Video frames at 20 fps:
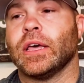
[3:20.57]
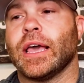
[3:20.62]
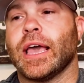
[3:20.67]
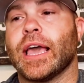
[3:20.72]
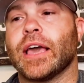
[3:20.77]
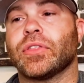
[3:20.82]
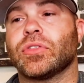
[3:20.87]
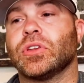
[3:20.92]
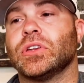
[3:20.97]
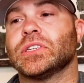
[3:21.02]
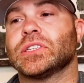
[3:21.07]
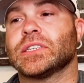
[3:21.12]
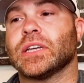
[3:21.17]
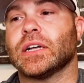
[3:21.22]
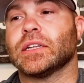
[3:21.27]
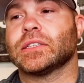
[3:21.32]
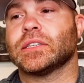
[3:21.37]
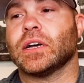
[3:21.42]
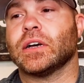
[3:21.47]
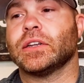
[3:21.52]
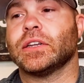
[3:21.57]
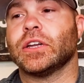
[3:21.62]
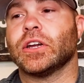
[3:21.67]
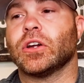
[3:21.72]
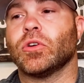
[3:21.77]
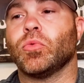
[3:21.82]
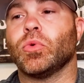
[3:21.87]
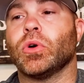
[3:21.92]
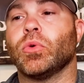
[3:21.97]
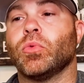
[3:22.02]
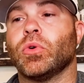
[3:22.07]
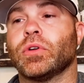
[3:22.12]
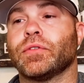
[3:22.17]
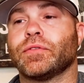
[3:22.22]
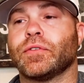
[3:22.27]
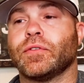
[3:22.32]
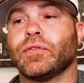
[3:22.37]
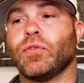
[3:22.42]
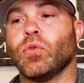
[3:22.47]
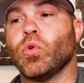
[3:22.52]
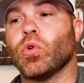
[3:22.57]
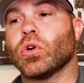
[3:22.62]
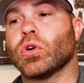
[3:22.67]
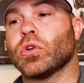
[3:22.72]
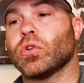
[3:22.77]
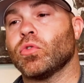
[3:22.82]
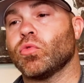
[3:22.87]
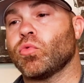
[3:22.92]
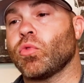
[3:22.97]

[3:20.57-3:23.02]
Anthony Santander went 1 for 4.